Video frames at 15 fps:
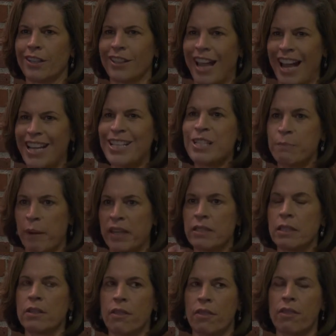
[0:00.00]
I
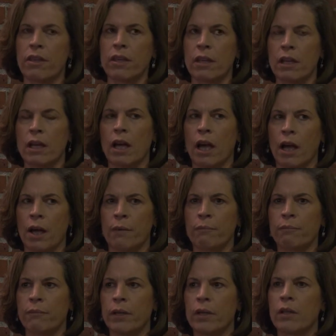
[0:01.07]
expected the
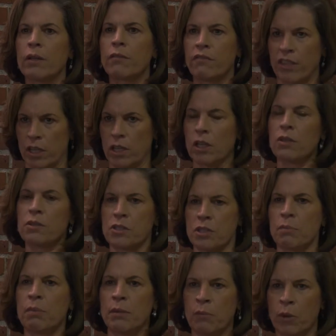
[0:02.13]
videos
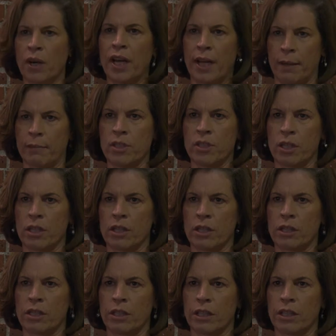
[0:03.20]
to be more amateur,
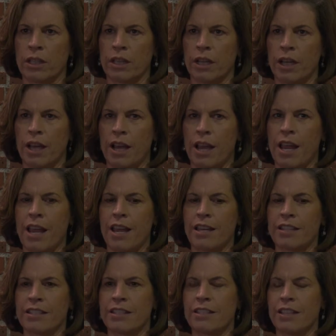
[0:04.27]

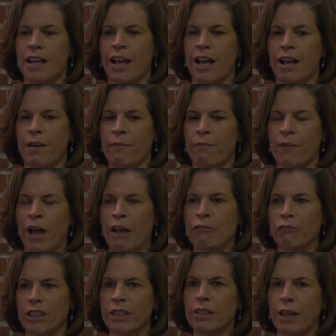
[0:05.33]
and I
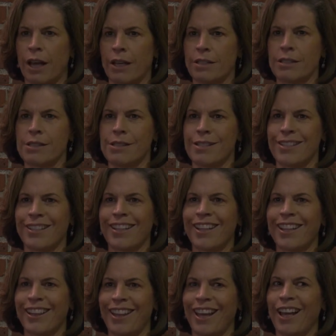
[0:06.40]
realized
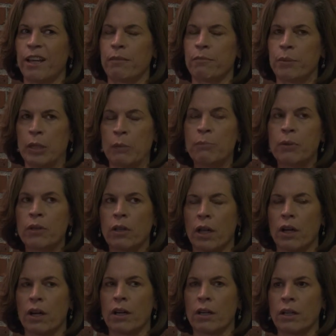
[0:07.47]
that people
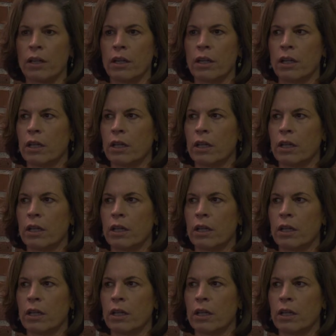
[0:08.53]
are